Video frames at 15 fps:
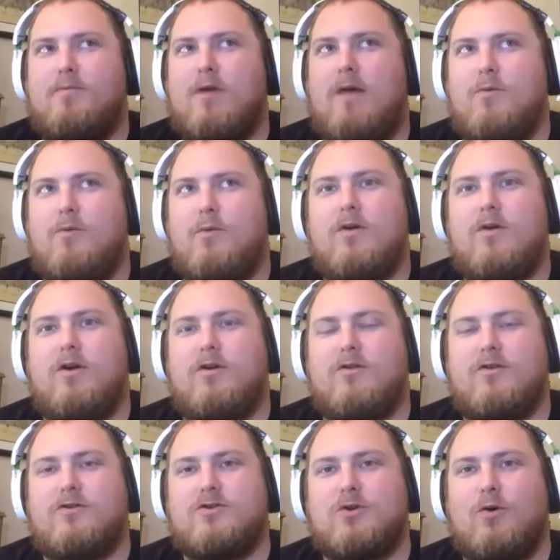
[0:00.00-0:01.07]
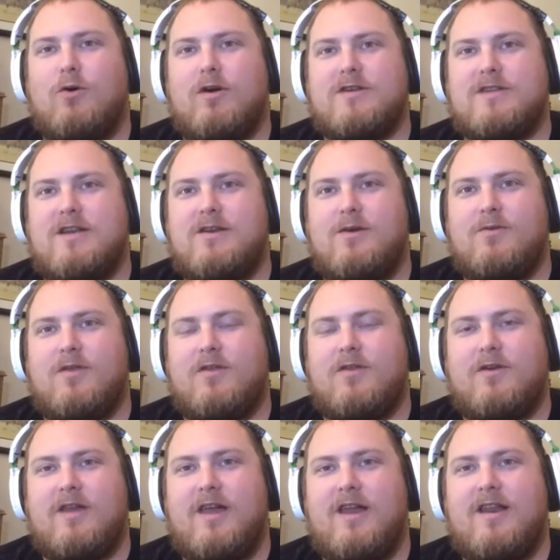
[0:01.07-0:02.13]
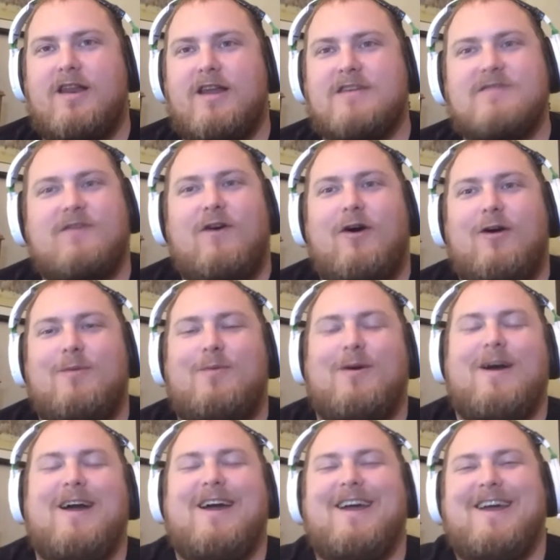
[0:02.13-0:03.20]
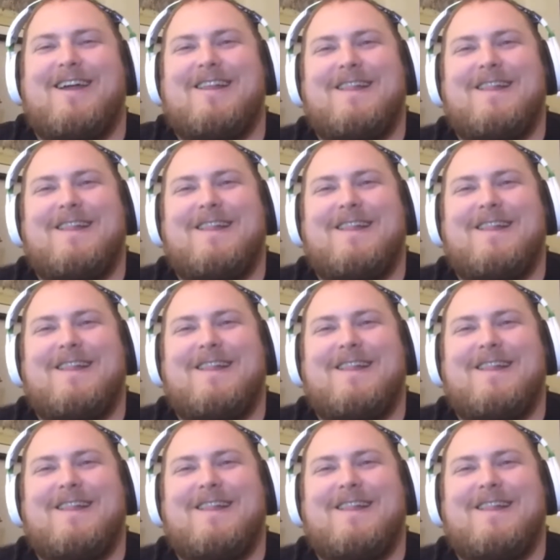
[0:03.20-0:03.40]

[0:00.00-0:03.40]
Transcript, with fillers: probably was, will I, hurt their score because I don't no, think I was, hit it as far. But I was like,